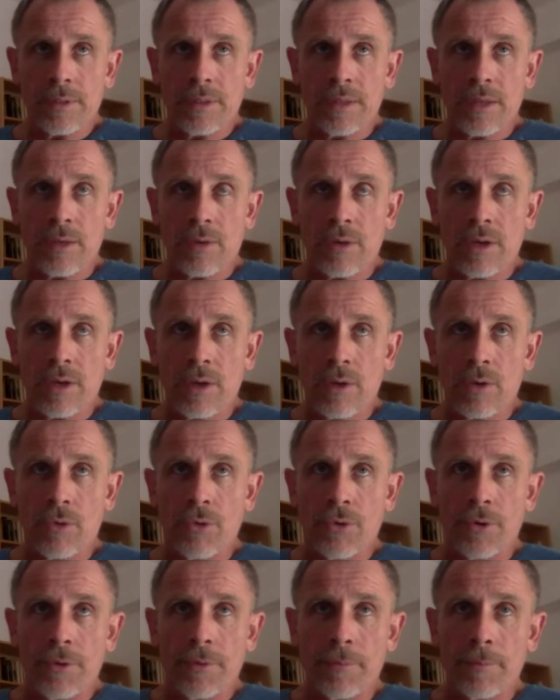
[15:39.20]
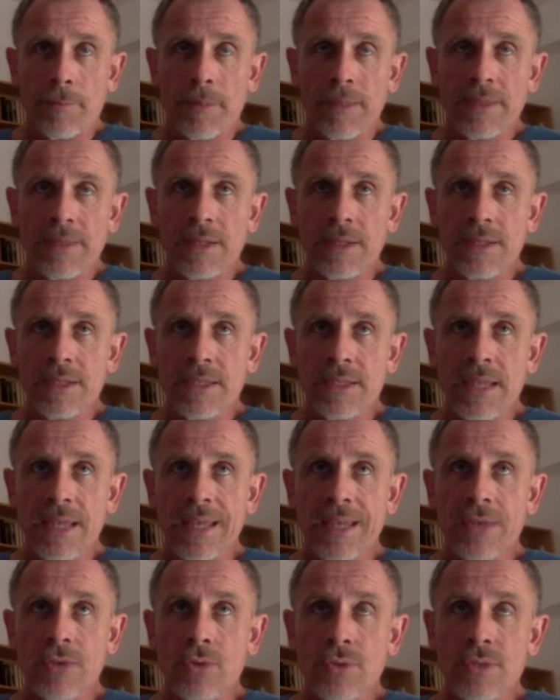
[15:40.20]
our mental
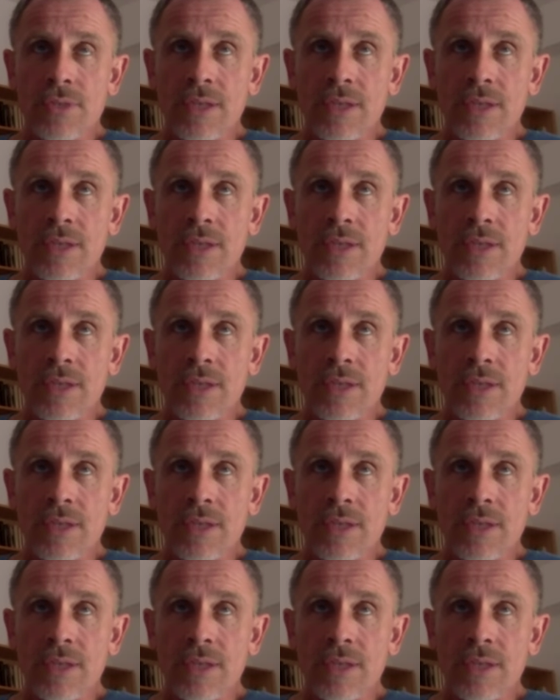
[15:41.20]
state or